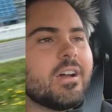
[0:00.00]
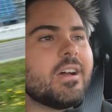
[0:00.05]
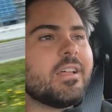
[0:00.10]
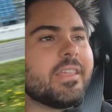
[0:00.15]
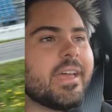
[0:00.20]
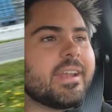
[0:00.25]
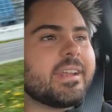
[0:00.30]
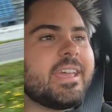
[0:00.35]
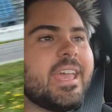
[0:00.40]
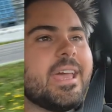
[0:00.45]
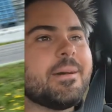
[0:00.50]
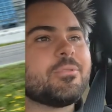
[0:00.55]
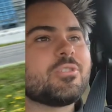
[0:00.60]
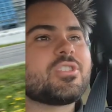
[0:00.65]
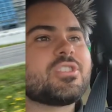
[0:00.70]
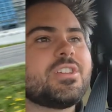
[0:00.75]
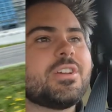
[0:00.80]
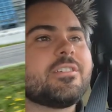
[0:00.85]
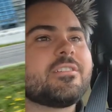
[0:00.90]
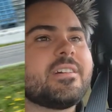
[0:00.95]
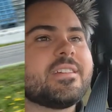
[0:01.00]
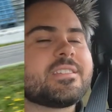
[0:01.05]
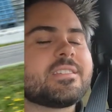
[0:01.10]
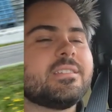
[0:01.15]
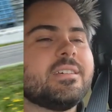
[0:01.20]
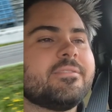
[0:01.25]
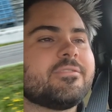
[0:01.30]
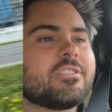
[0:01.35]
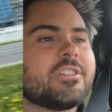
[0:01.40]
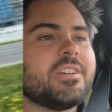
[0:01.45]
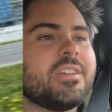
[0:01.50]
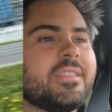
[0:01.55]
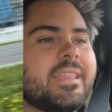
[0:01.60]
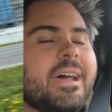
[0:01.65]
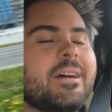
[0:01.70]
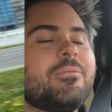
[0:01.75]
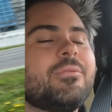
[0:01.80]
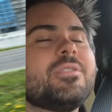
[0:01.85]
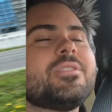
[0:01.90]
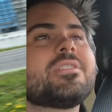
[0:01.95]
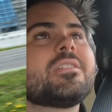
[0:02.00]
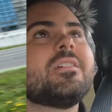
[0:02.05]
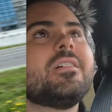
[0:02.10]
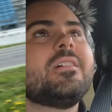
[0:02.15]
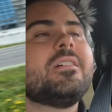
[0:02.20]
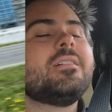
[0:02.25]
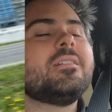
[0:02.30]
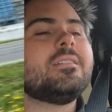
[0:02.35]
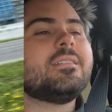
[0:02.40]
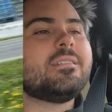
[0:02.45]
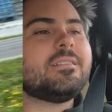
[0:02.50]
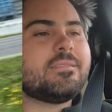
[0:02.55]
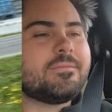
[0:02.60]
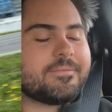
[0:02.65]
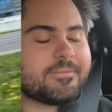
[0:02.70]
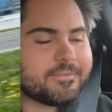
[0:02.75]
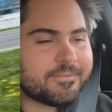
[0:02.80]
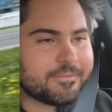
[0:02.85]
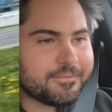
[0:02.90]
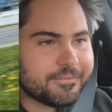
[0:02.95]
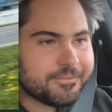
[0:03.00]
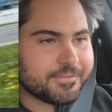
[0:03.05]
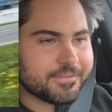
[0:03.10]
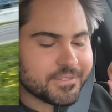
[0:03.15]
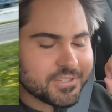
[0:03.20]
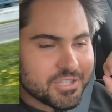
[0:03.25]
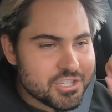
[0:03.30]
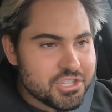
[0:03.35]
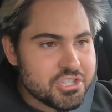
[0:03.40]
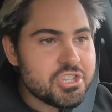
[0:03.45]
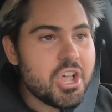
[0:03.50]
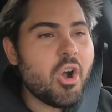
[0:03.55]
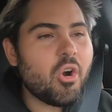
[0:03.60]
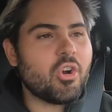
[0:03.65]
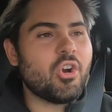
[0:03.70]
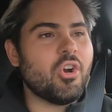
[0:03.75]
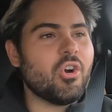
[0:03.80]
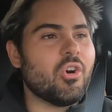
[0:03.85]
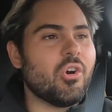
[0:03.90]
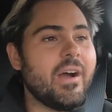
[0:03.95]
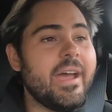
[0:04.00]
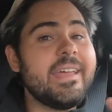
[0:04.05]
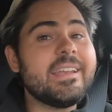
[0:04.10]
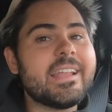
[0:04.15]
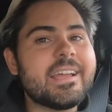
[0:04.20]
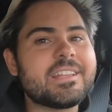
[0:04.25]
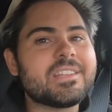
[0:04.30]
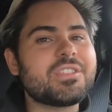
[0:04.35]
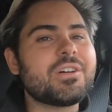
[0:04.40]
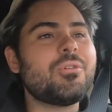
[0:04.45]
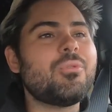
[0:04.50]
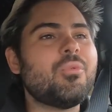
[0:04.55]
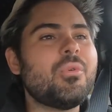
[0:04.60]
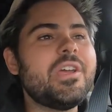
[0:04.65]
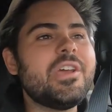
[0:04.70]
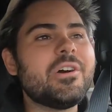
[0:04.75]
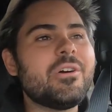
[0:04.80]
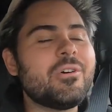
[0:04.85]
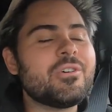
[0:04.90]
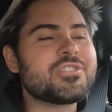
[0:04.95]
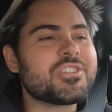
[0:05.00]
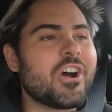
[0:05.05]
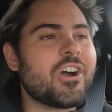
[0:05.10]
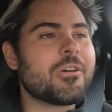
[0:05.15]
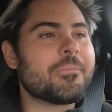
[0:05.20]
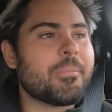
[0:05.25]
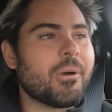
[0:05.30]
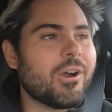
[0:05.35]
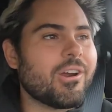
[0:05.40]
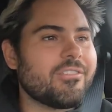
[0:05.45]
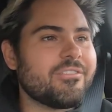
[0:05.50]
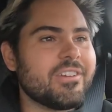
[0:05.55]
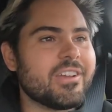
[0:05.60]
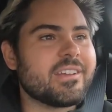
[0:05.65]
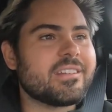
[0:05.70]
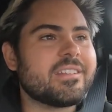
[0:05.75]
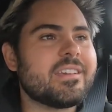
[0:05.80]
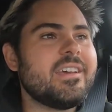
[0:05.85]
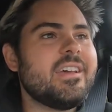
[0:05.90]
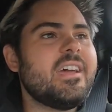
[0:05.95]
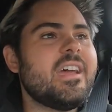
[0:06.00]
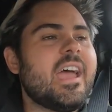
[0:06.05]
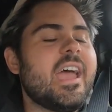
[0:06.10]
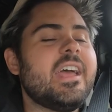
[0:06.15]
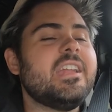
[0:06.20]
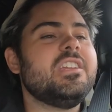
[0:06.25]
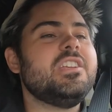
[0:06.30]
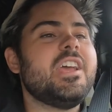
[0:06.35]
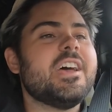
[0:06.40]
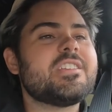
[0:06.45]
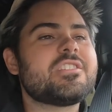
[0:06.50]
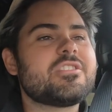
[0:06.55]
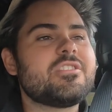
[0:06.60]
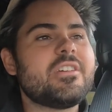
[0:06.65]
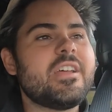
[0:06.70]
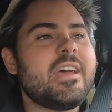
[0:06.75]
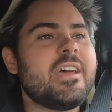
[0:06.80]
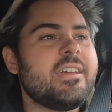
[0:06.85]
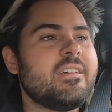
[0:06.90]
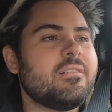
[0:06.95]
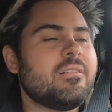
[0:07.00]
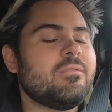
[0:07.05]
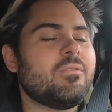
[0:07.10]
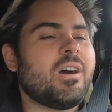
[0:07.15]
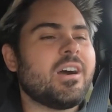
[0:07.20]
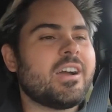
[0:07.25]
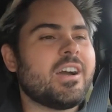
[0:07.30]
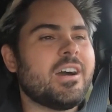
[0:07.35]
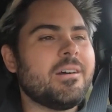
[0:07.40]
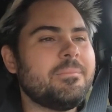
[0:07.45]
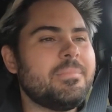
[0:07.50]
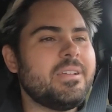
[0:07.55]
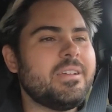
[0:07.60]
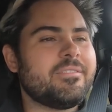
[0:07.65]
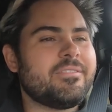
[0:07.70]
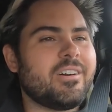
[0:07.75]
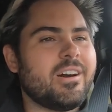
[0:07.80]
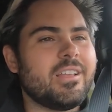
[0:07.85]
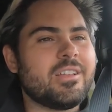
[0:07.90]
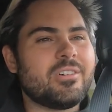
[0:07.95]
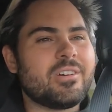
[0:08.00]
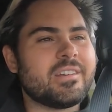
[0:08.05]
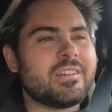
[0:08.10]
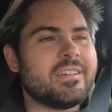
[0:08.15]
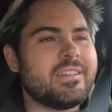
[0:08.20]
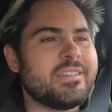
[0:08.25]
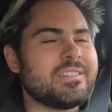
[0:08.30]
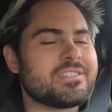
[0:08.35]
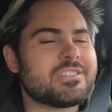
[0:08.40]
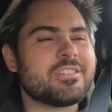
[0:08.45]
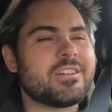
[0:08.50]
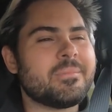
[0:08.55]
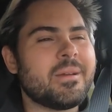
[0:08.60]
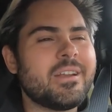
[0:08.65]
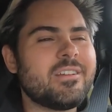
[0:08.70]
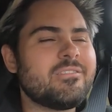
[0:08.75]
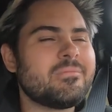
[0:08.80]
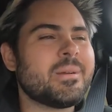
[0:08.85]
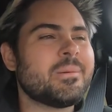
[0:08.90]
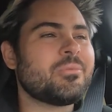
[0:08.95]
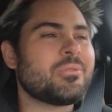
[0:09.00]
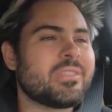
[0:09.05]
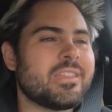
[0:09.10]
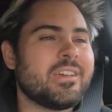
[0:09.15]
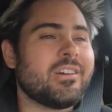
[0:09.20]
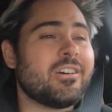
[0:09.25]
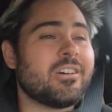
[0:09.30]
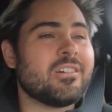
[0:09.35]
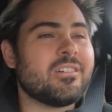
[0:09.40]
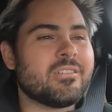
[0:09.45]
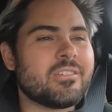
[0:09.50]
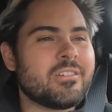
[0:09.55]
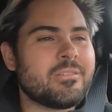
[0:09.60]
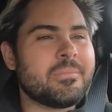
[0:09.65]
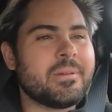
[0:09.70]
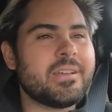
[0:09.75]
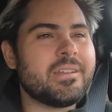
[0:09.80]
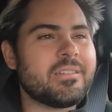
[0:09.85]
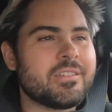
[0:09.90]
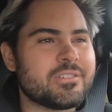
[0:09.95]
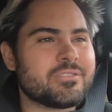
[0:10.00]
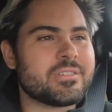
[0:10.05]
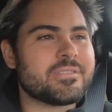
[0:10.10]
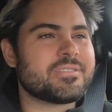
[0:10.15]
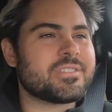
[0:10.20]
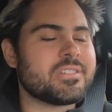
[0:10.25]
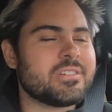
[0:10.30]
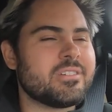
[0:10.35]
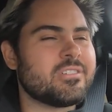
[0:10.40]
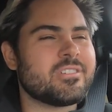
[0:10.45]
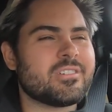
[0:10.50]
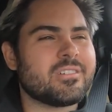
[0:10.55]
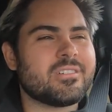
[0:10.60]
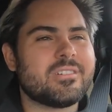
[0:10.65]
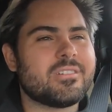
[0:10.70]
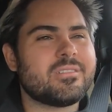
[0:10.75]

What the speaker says: They had a Camel cigarettes livery that was so cool, and like the wheels are perfect. And yesterday, a company I follow on Instagram, I don't remember what they are, they're big in the drift scene or